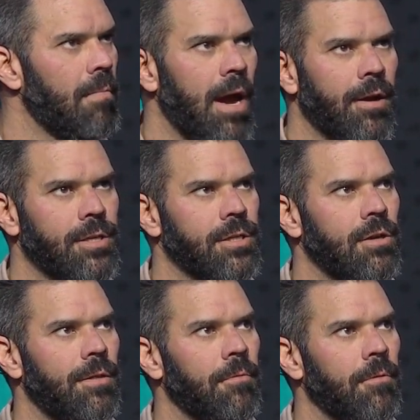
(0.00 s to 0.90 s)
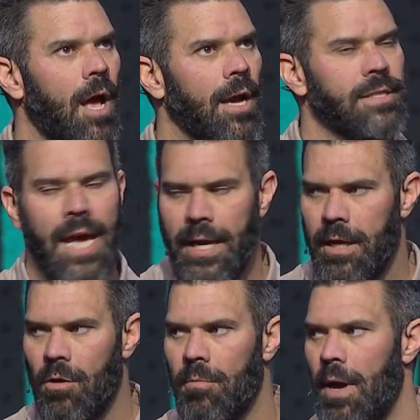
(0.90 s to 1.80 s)
marriages on the rocks,
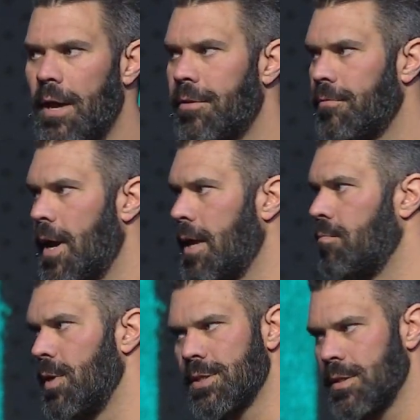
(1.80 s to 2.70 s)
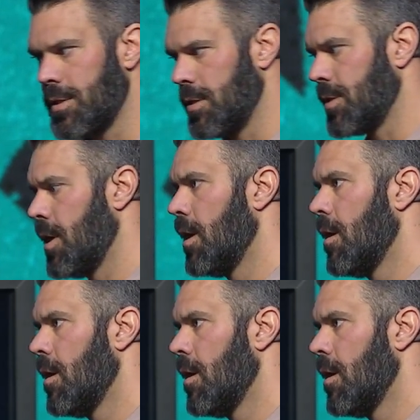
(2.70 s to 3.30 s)
hanging on by a thread, businesses